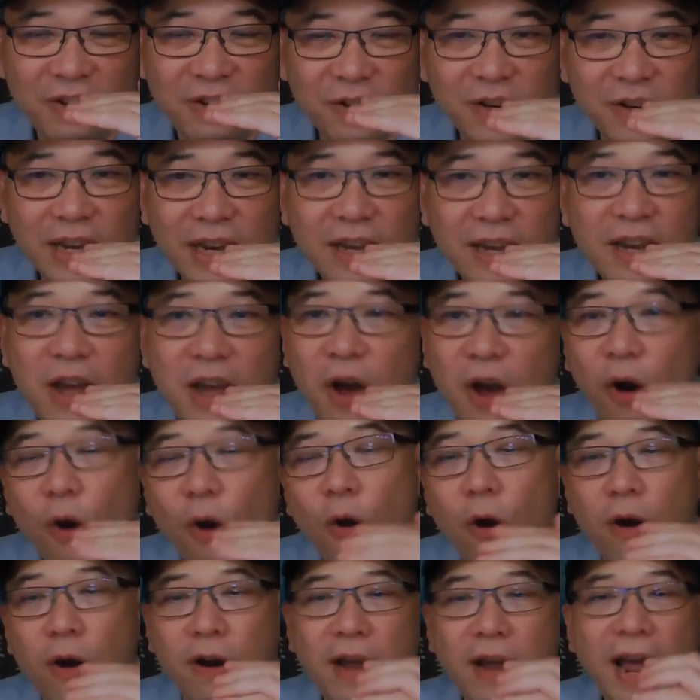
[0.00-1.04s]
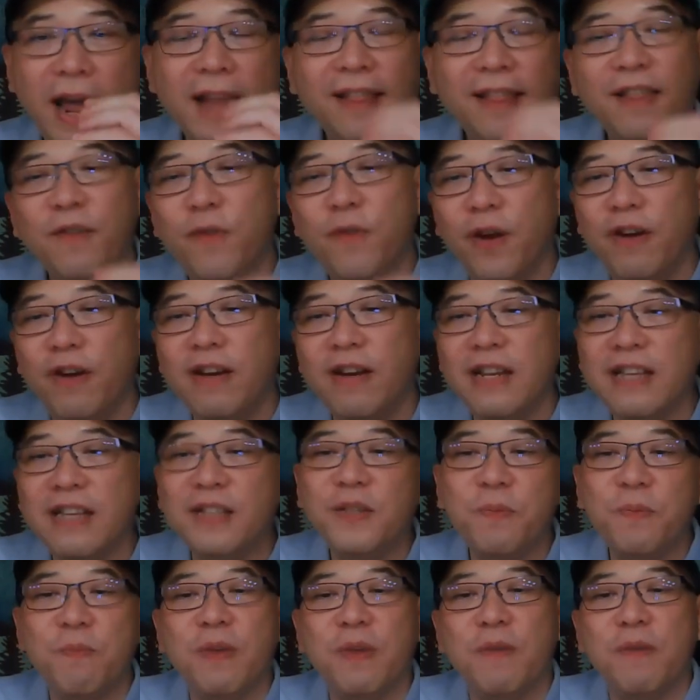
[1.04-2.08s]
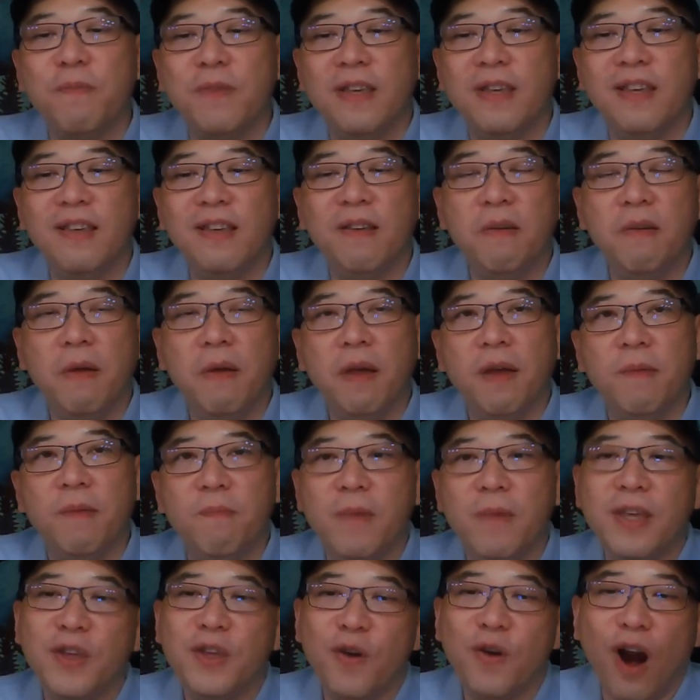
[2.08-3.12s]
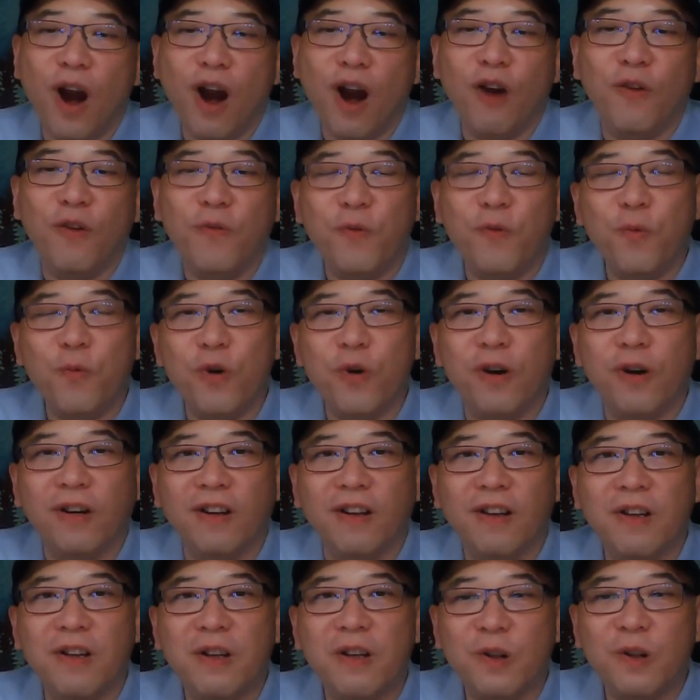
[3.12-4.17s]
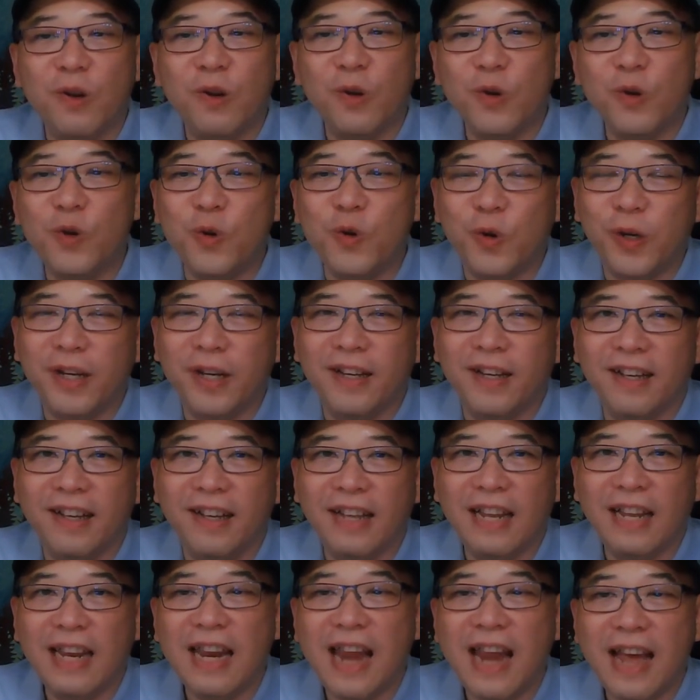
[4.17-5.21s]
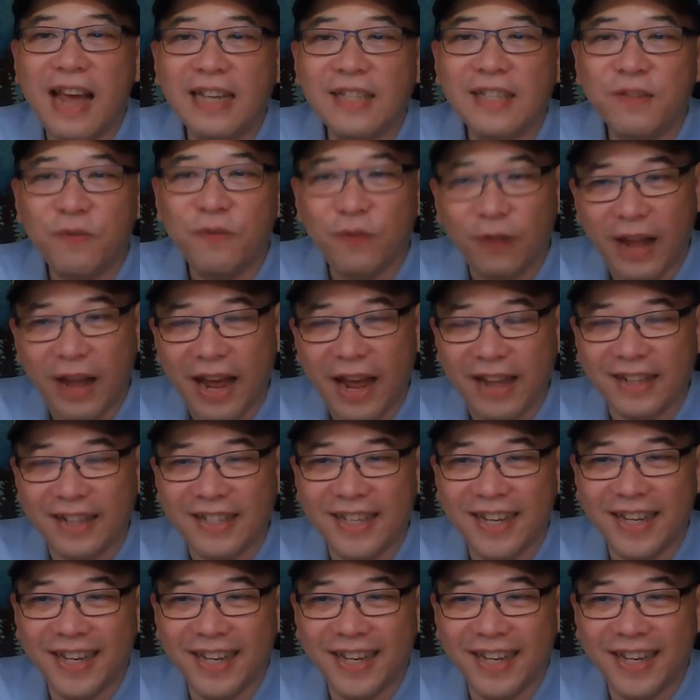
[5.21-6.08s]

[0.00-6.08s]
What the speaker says: Okay, or at the very least, maybe make your artwork look less flat.